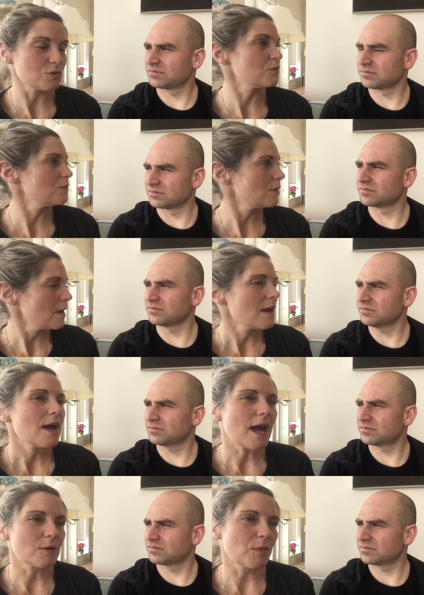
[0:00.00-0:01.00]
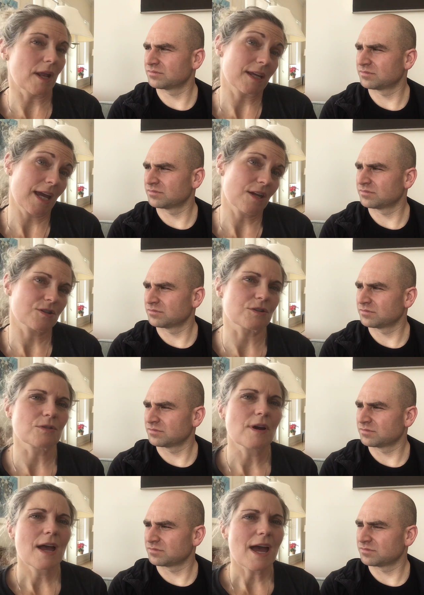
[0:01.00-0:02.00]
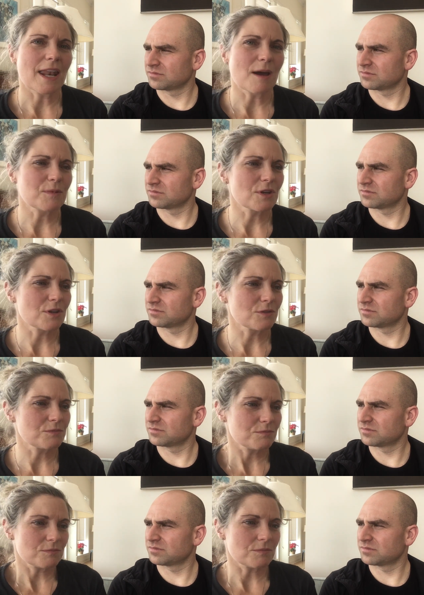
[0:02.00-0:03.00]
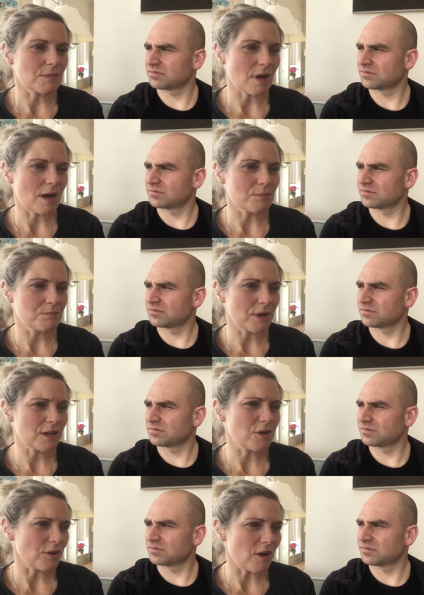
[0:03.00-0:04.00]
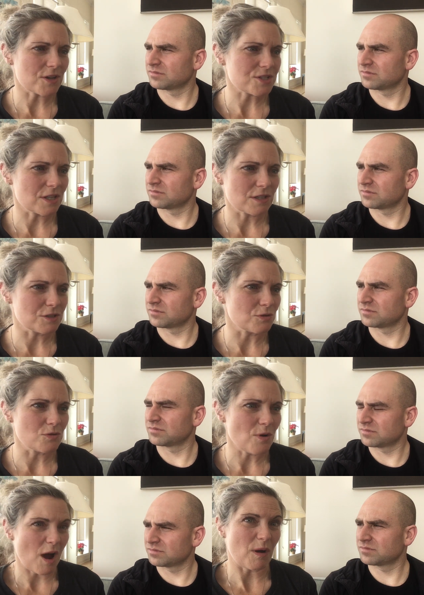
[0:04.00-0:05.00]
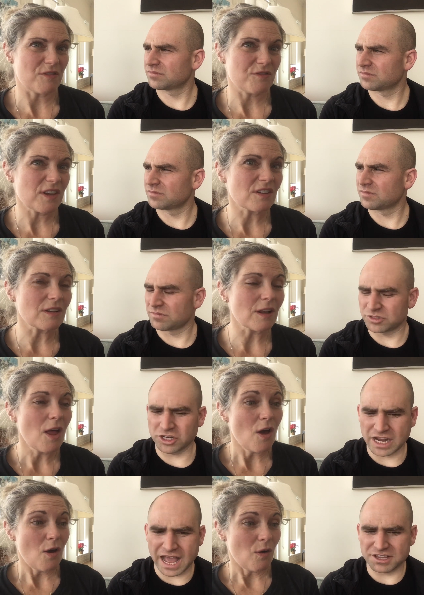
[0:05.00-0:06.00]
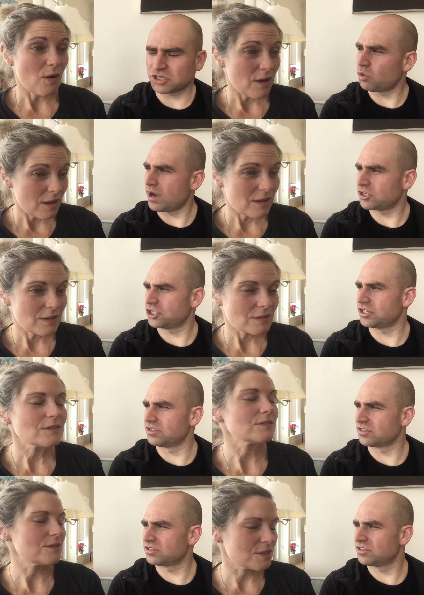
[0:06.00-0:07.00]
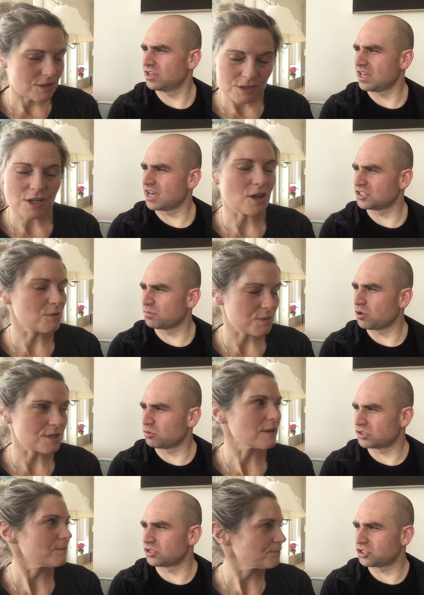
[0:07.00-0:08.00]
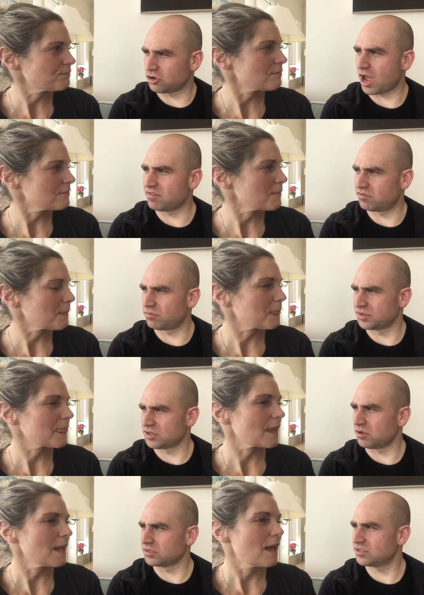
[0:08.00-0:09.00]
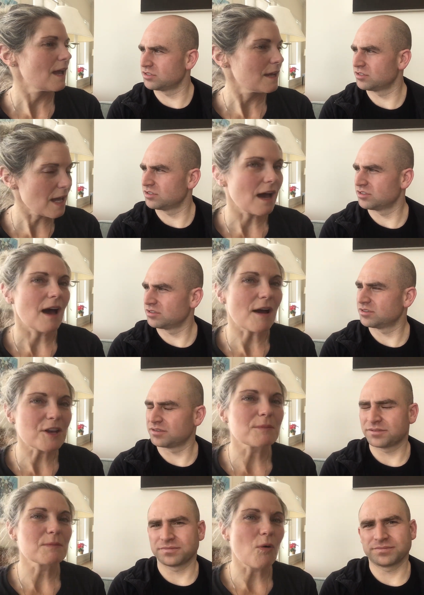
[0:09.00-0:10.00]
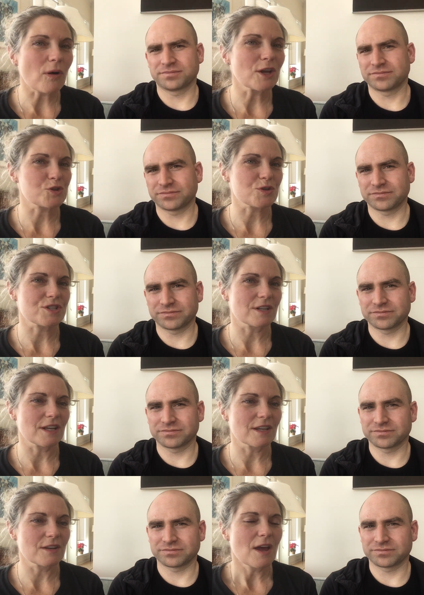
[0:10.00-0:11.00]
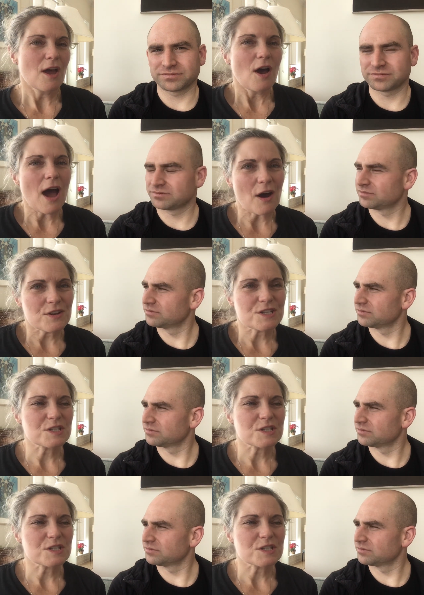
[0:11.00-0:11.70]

Speaker 1: do mm-hmm. and what I can't do. And I'm going to uh, bring curiosity to how I feel. So you're
Speaker 2: going to ask questions as 100%. opposed to strive for results.
Speaker 1: Yeah, I'm going to be more interested in how does